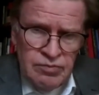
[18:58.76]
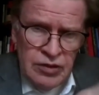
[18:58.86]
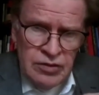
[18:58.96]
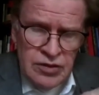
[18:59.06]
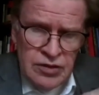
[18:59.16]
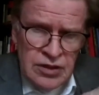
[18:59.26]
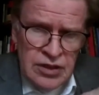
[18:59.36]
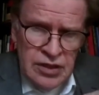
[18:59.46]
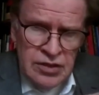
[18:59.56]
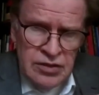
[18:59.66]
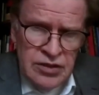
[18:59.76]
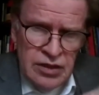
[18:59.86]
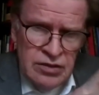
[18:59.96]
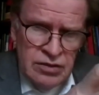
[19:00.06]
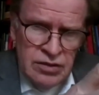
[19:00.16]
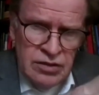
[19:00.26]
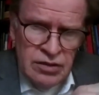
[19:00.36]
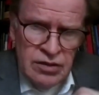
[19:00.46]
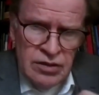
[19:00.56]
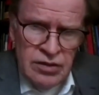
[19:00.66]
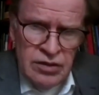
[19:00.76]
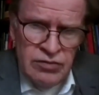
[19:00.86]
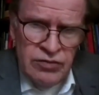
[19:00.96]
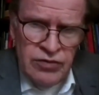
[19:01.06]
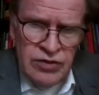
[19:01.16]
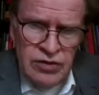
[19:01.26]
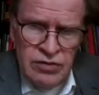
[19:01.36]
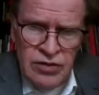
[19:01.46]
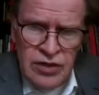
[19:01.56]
building society sector, the equivalent in the